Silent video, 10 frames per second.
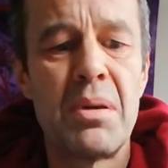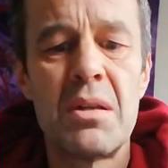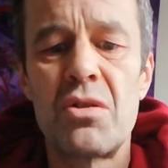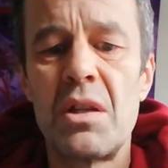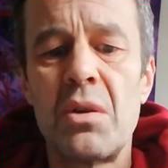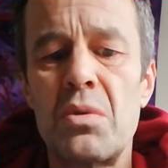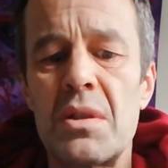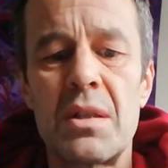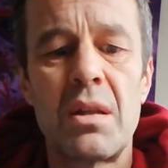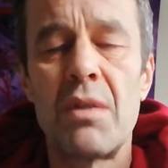perjury in order
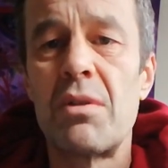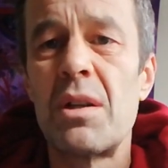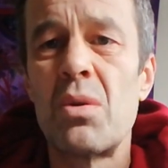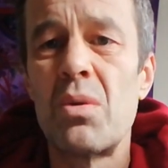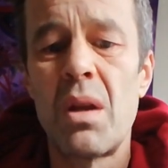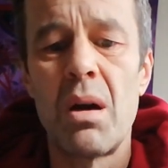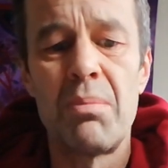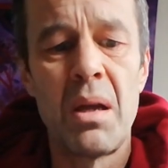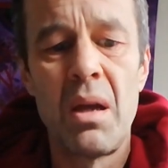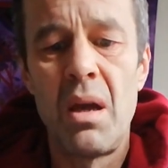to cover it all
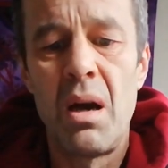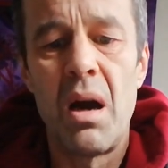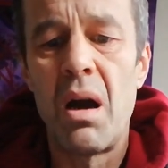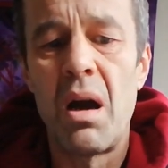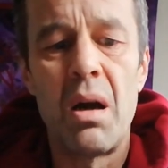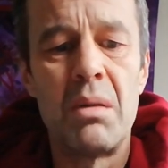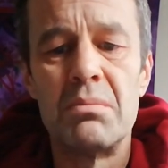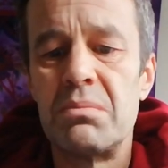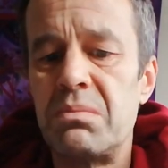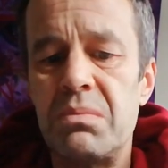up,
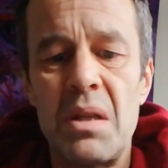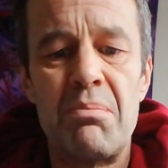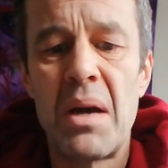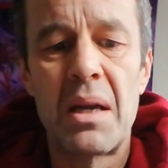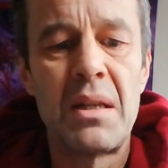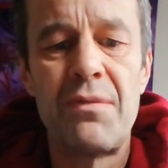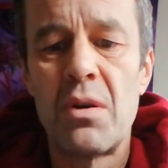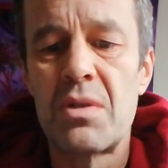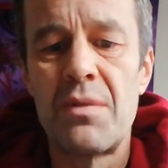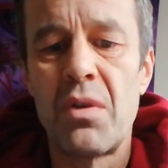with badly
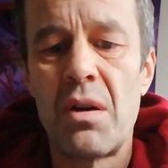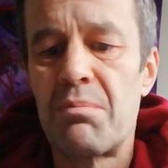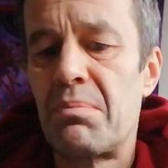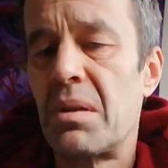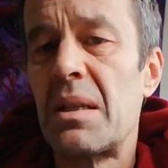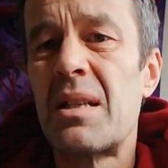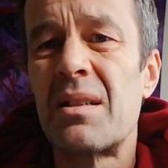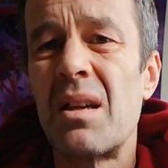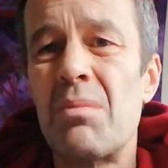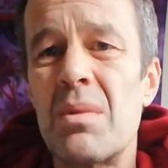falsified police
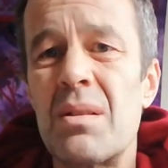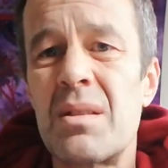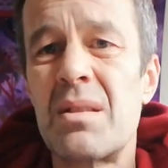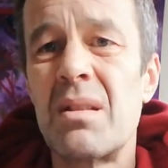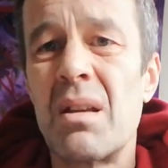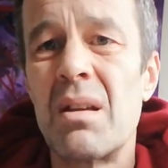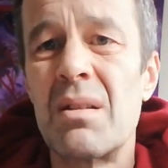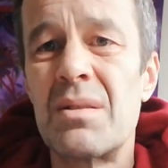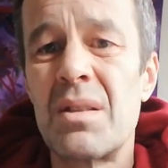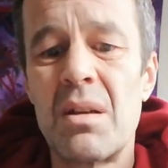statements
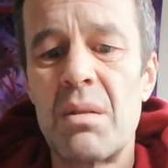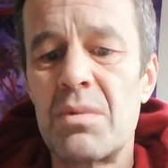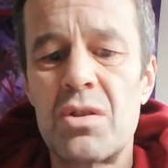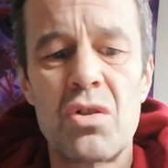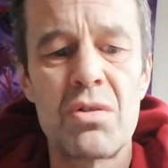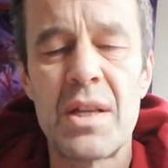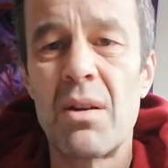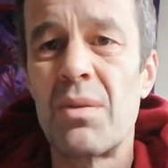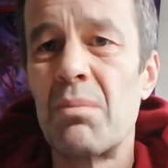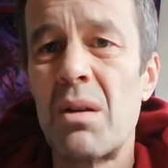and trot
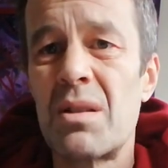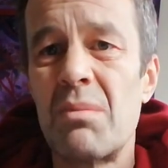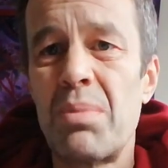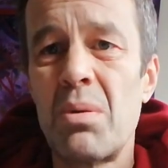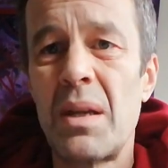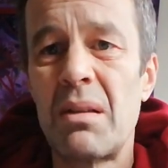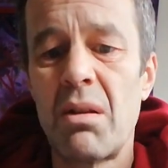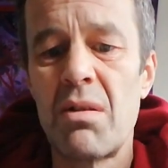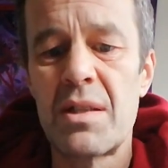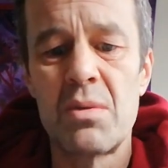out the most appalling
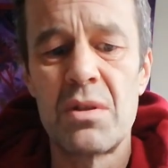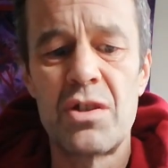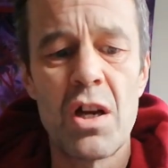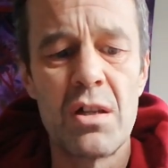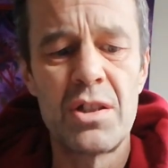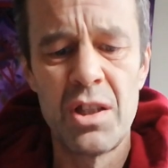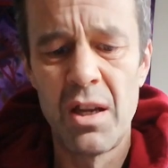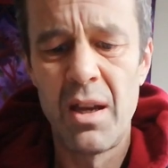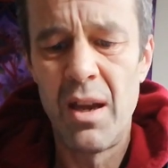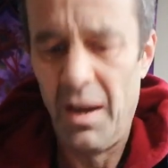lies to a judge,
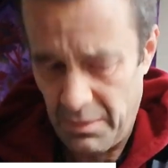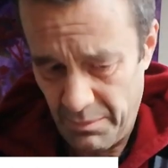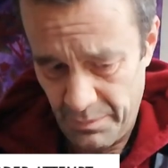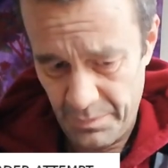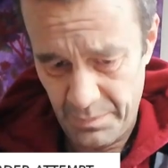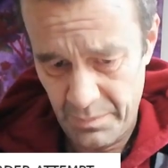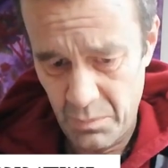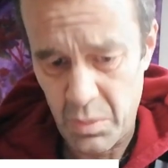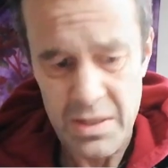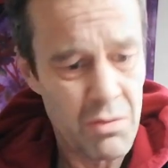
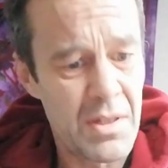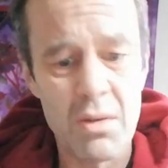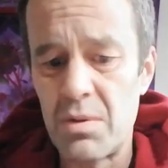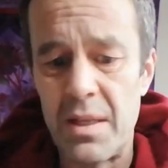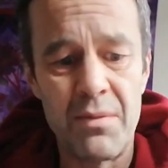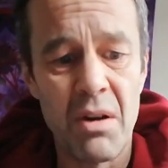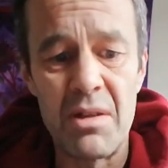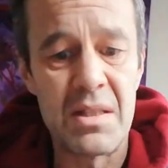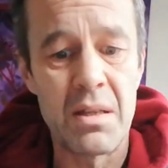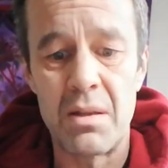which resulted
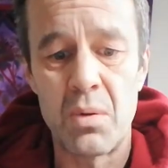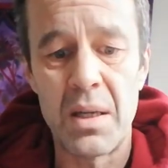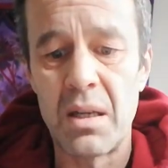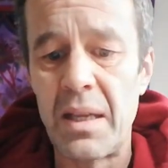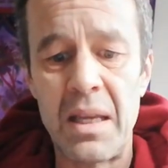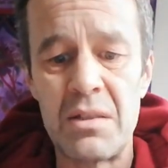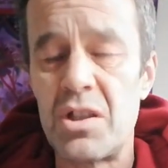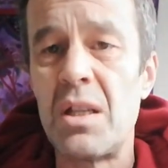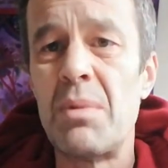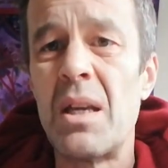very quickly in
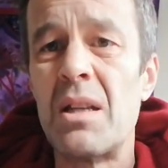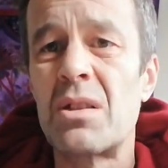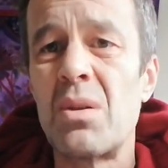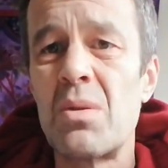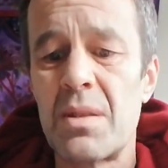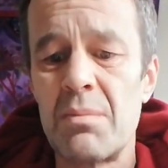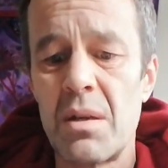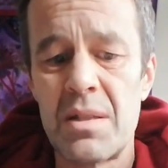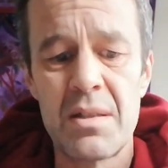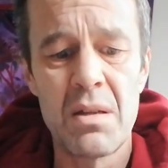GBH calls to
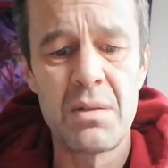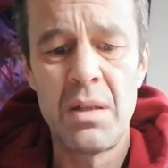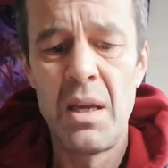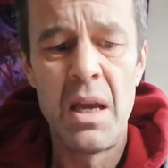my son,